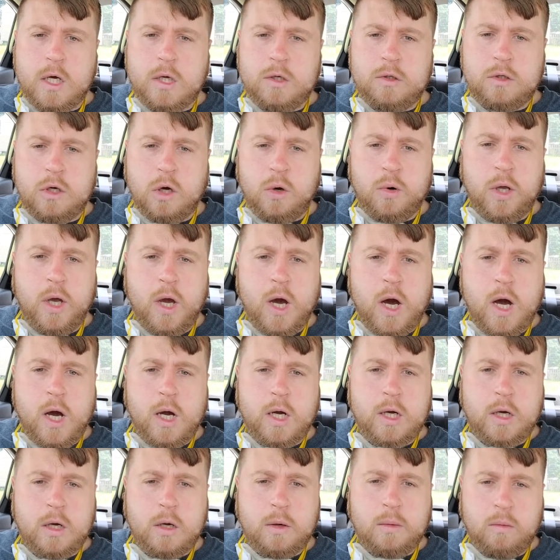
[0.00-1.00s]
Tony
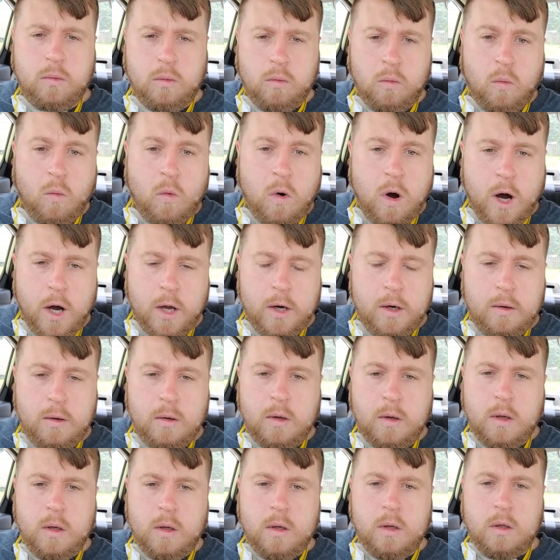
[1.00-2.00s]
Hawk 1,
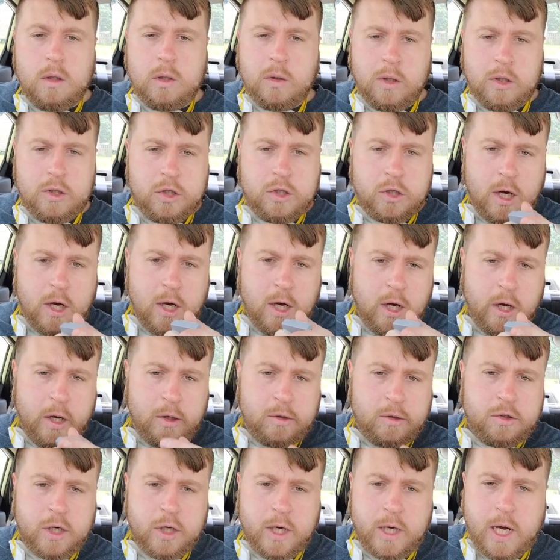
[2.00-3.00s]
which
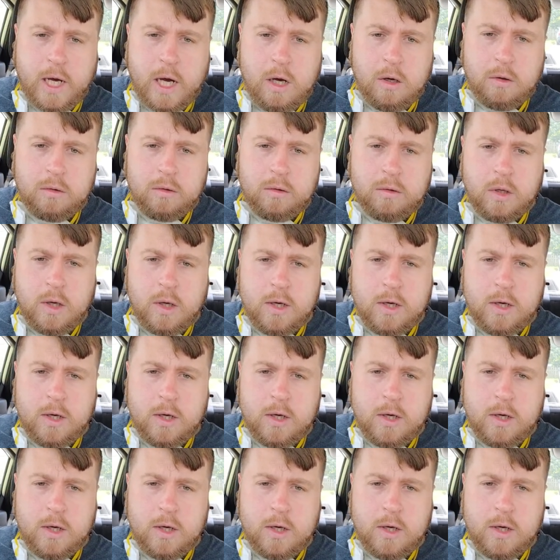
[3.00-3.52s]
check out